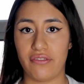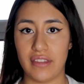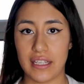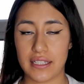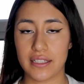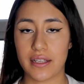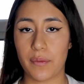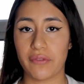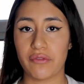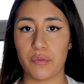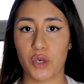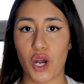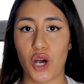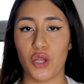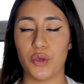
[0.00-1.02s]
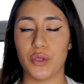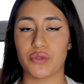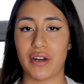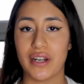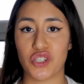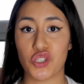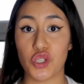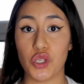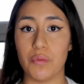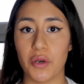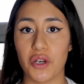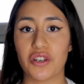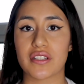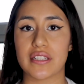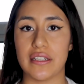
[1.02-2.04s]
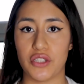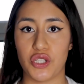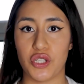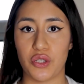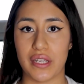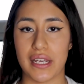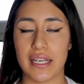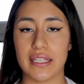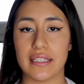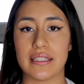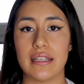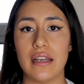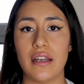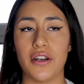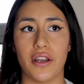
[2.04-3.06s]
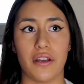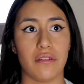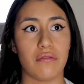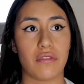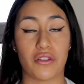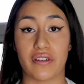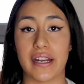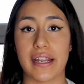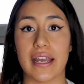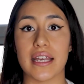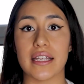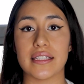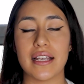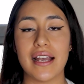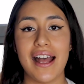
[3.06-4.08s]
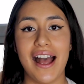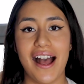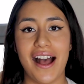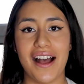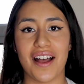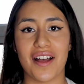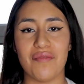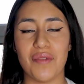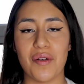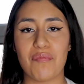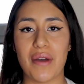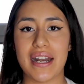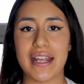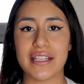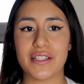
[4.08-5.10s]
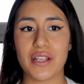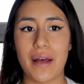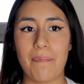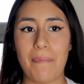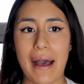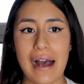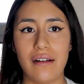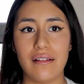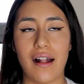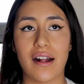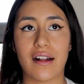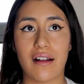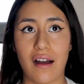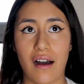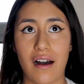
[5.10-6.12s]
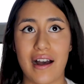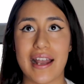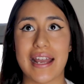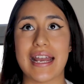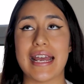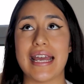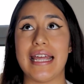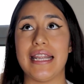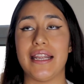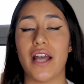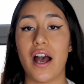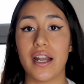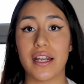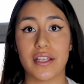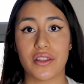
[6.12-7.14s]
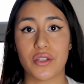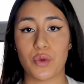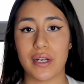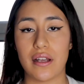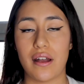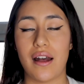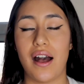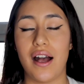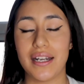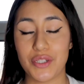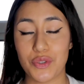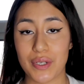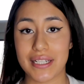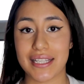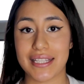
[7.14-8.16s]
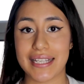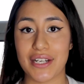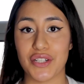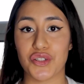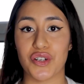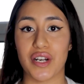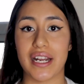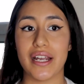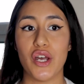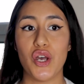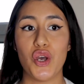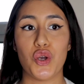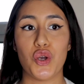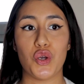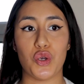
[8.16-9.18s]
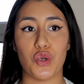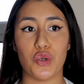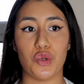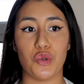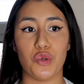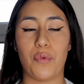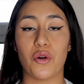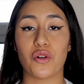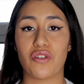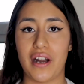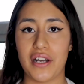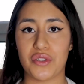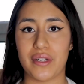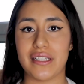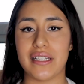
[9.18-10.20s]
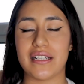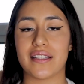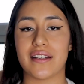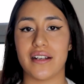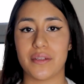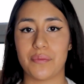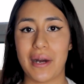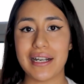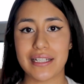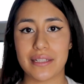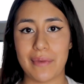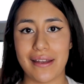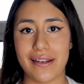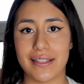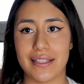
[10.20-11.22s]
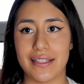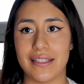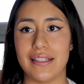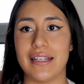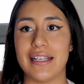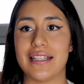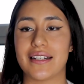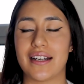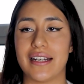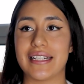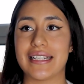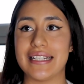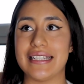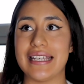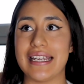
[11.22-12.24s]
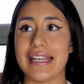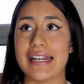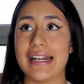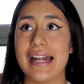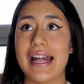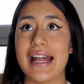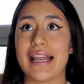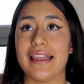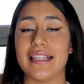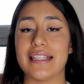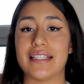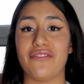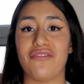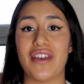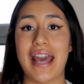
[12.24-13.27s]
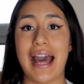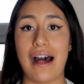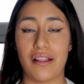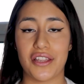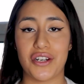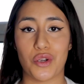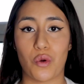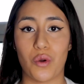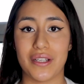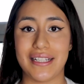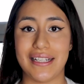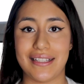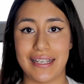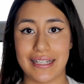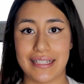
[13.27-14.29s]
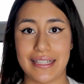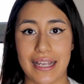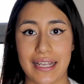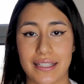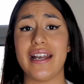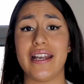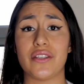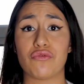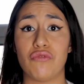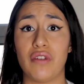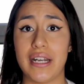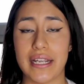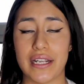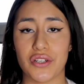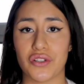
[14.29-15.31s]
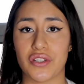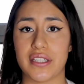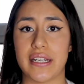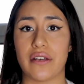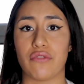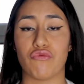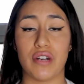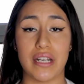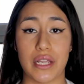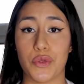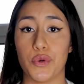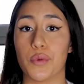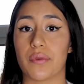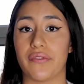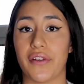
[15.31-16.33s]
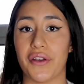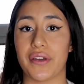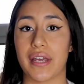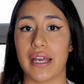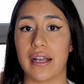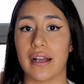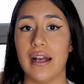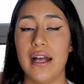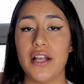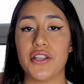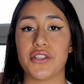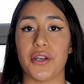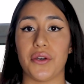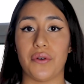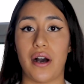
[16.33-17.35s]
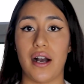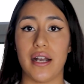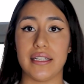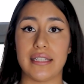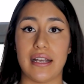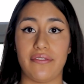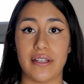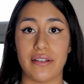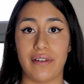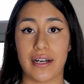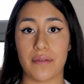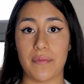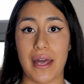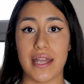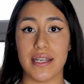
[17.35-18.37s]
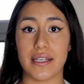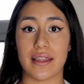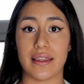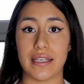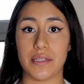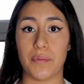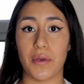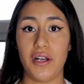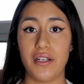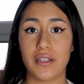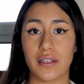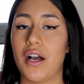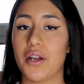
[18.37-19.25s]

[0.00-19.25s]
This is coming from a girl who's read 3 years. But it's about a guy in early 20th century who, upon graduating and starting to practice medicine, is starting to see the severe health inequalities that exist. It's really interesting, really thought-provoking, so I definitely recommend this book.